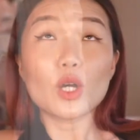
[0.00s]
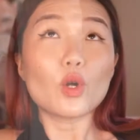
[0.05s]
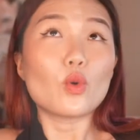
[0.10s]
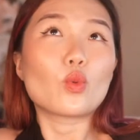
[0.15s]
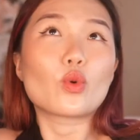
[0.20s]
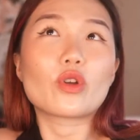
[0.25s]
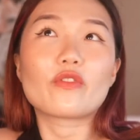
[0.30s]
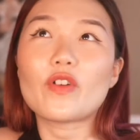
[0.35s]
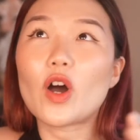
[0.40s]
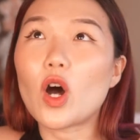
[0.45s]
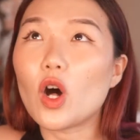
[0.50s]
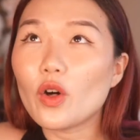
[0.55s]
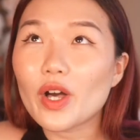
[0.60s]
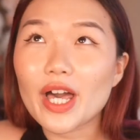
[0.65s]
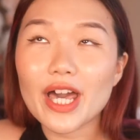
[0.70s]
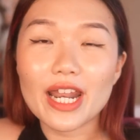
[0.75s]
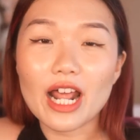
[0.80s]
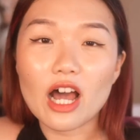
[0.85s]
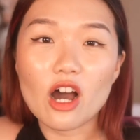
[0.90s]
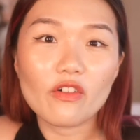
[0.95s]
We've all
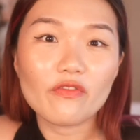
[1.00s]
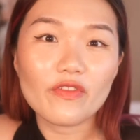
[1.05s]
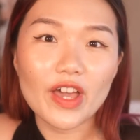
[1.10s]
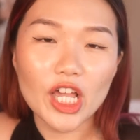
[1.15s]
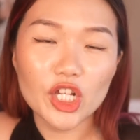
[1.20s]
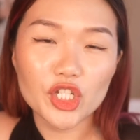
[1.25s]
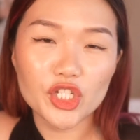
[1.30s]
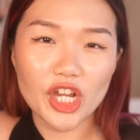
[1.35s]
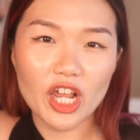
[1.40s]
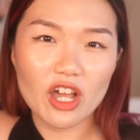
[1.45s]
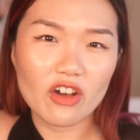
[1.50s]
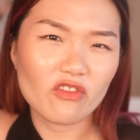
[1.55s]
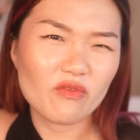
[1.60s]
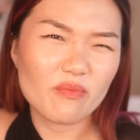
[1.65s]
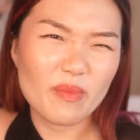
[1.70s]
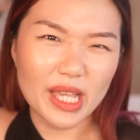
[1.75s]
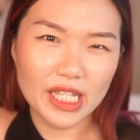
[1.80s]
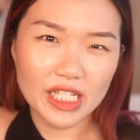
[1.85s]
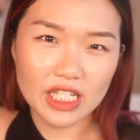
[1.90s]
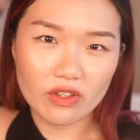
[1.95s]
had our fair share of
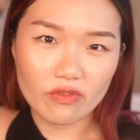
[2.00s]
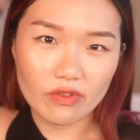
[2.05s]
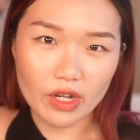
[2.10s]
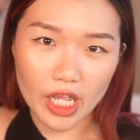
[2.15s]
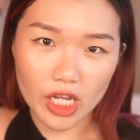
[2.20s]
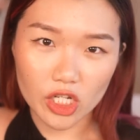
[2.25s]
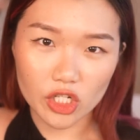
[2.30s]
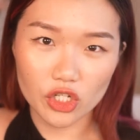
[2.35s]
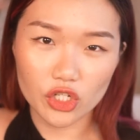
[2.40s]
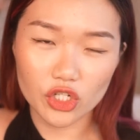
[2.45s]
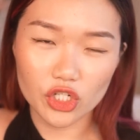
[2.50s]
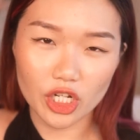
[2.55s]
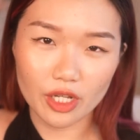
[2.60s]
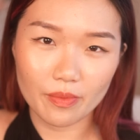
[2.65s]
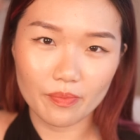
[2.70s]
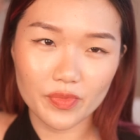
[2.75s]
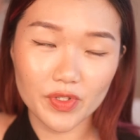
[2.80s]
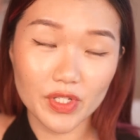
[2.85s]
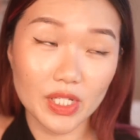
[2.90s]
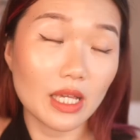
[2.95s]
messy
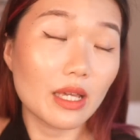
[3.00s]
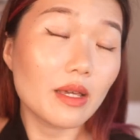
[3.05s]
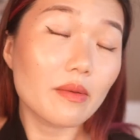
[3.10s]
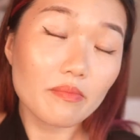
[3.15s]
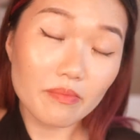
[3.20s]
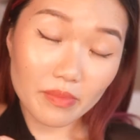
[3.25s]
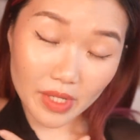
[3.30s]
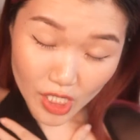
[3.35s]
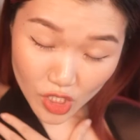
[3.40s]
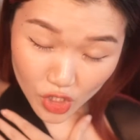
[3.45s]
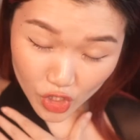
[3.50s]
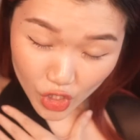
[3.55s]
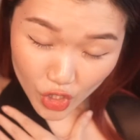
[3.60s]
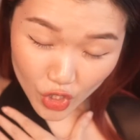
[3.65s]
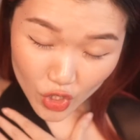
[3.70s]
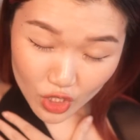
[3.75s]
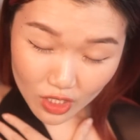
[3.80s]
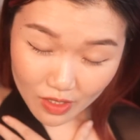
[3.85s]
relationships. Me too.